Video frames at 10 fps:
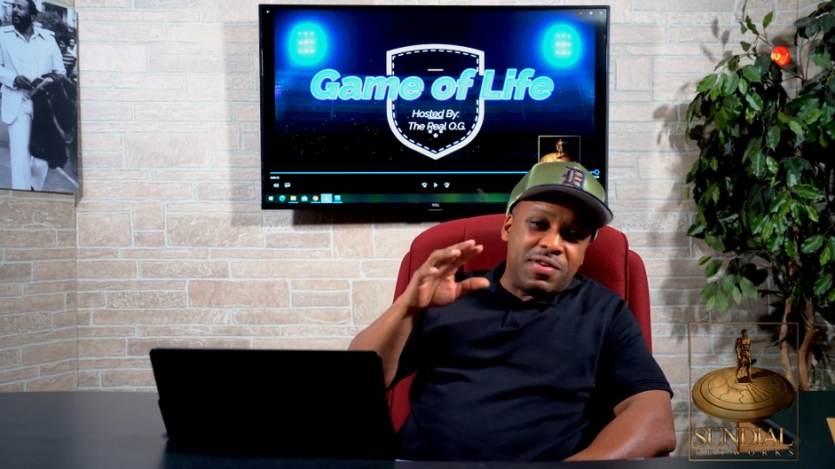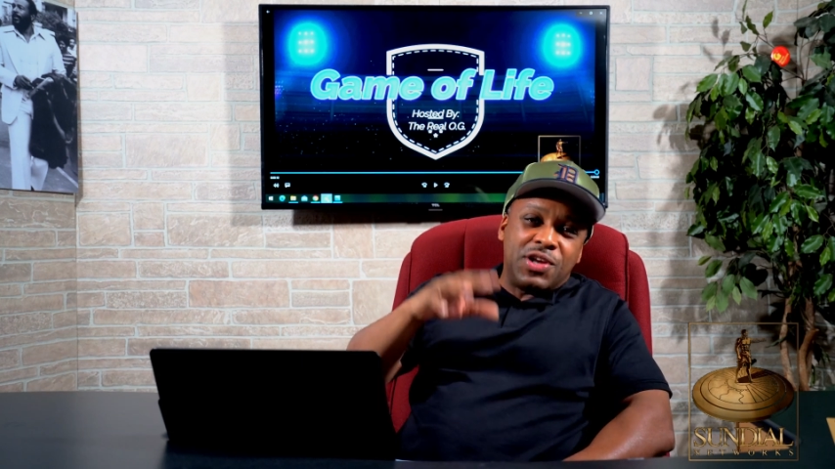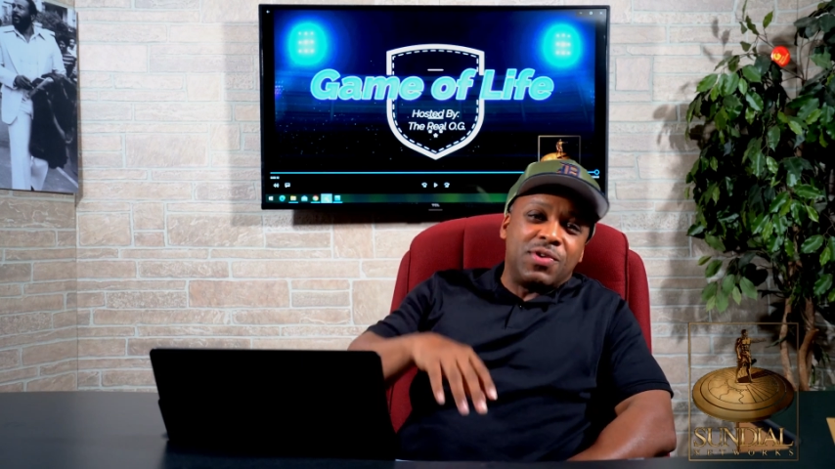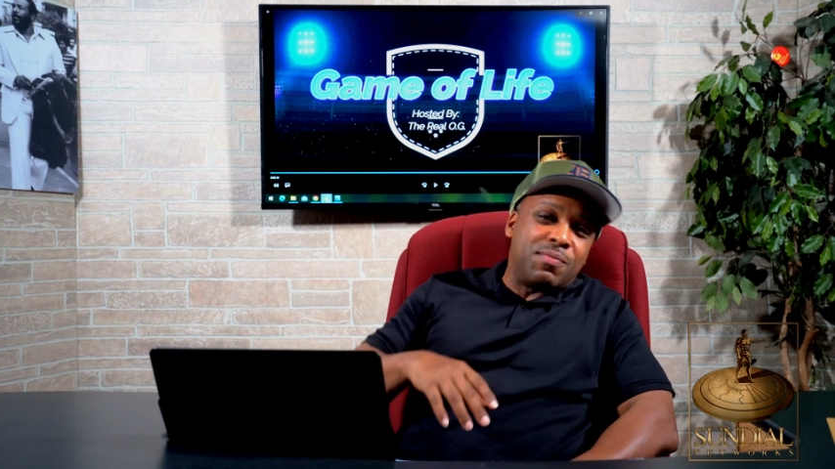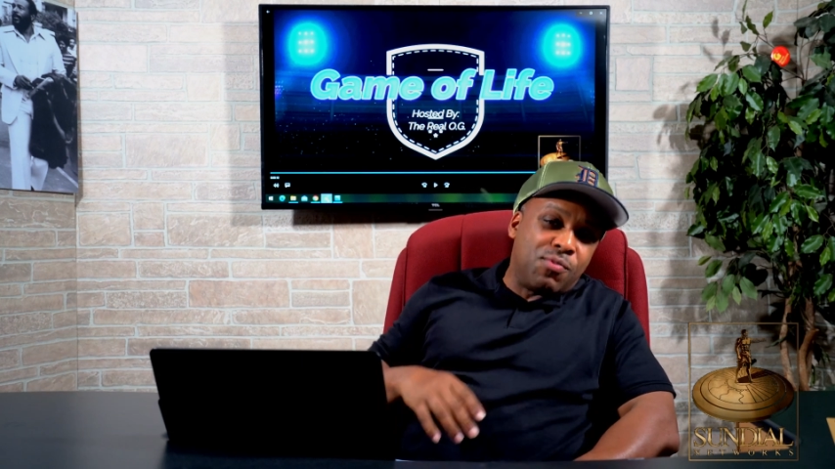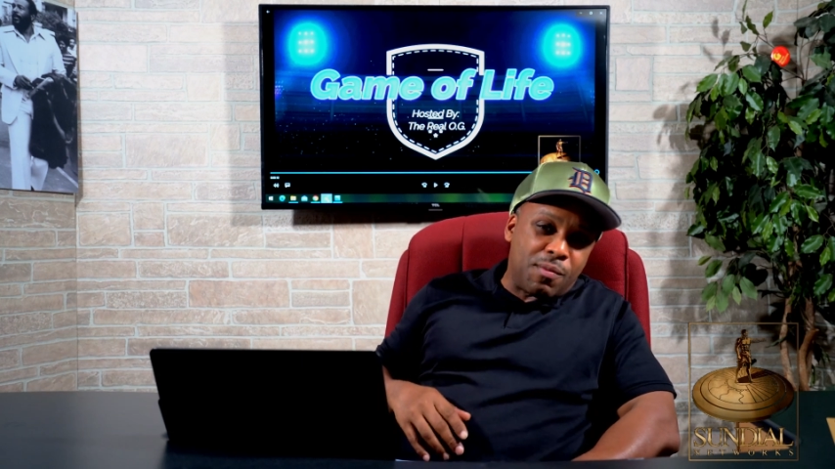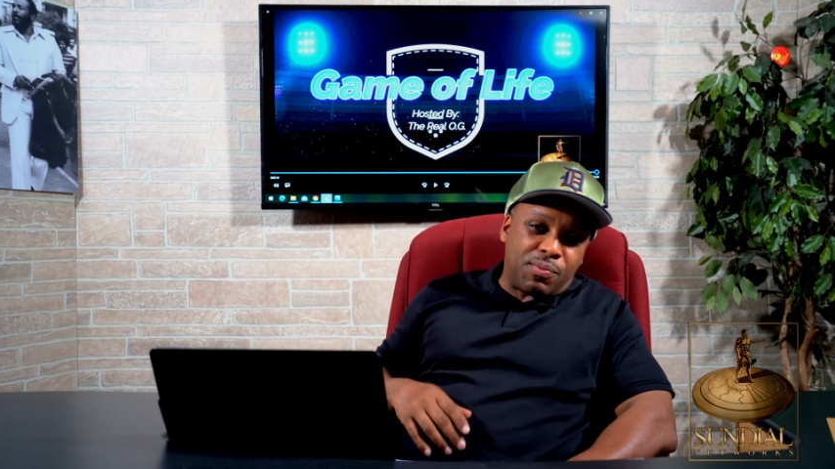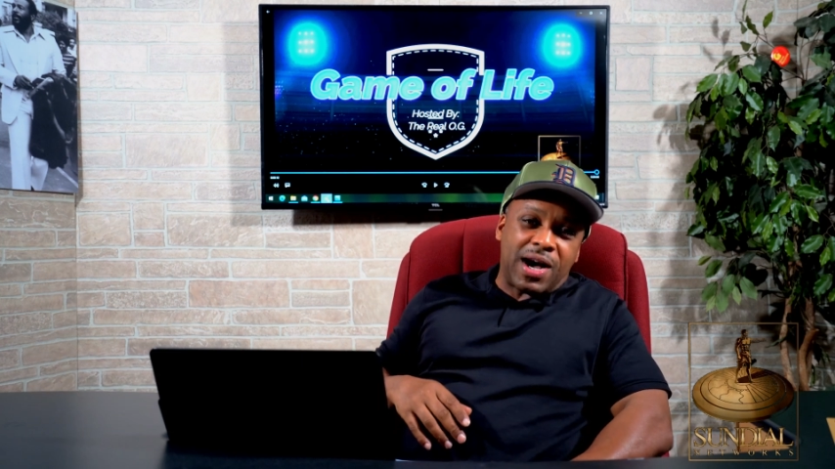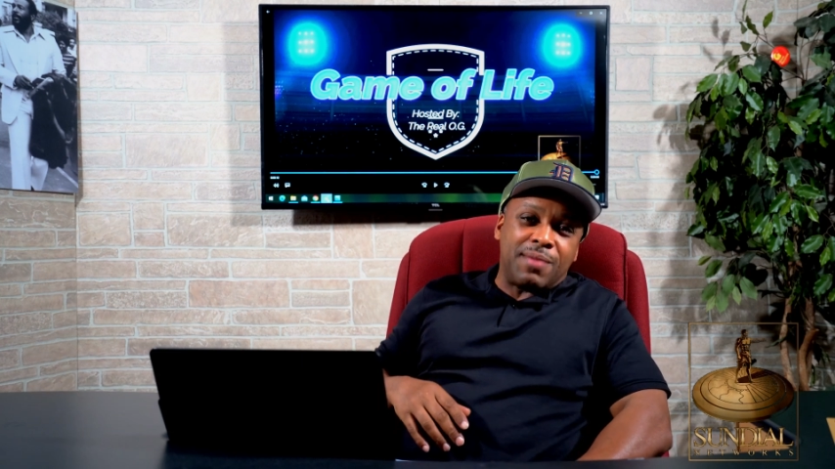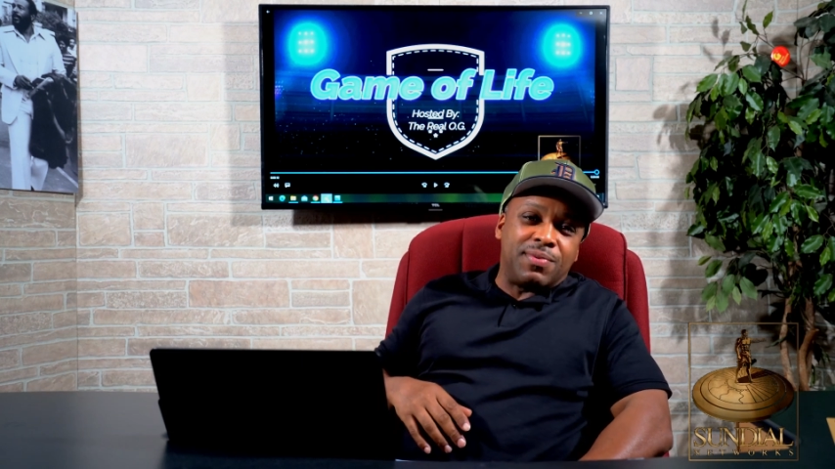You need to drink more
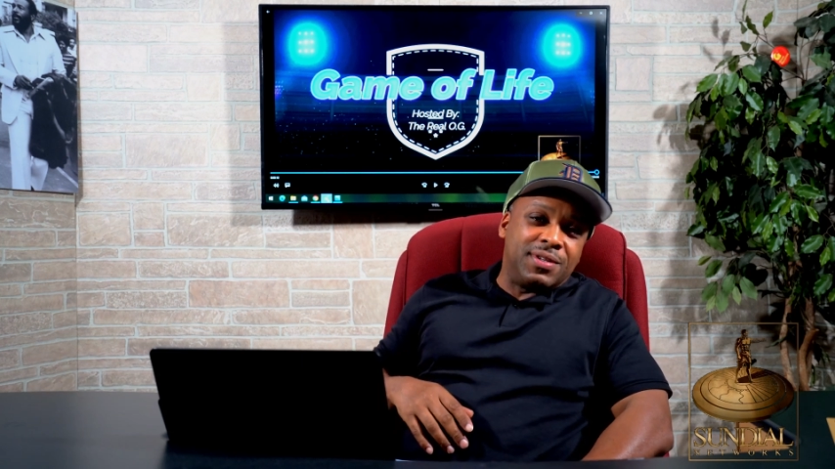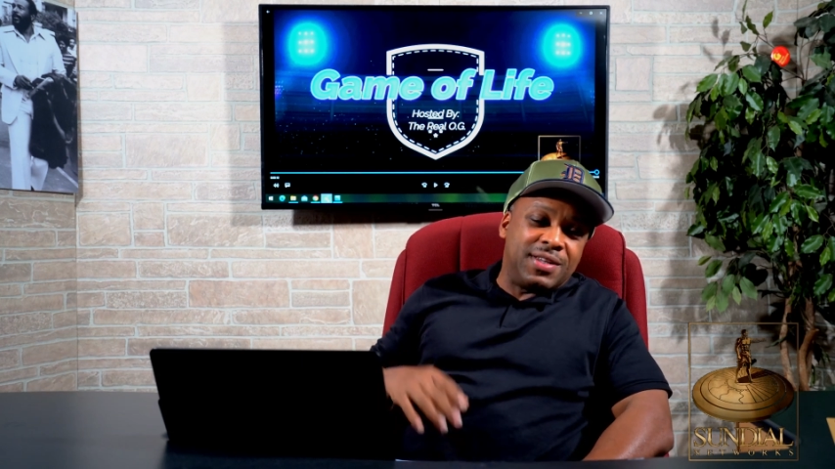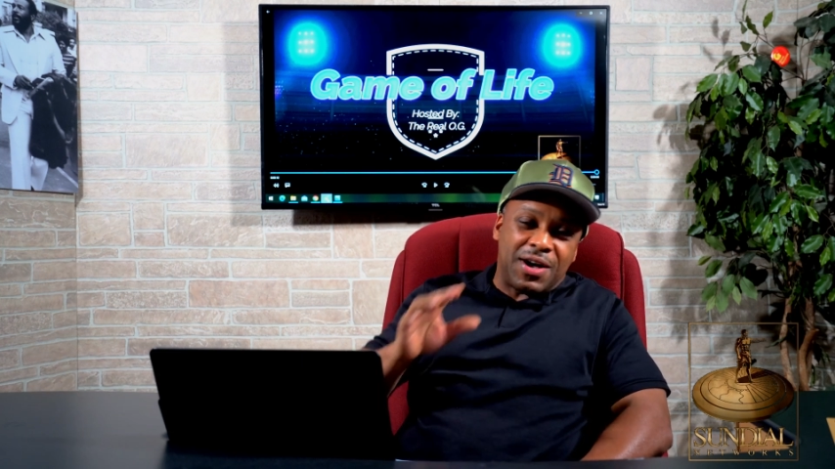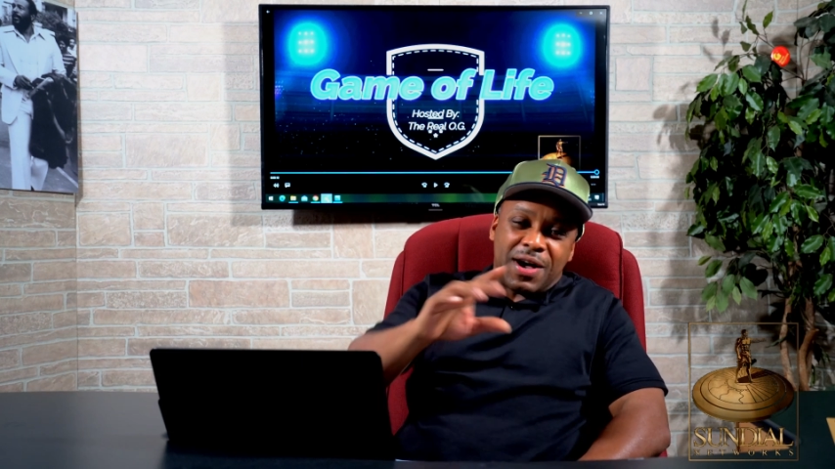pop. And no,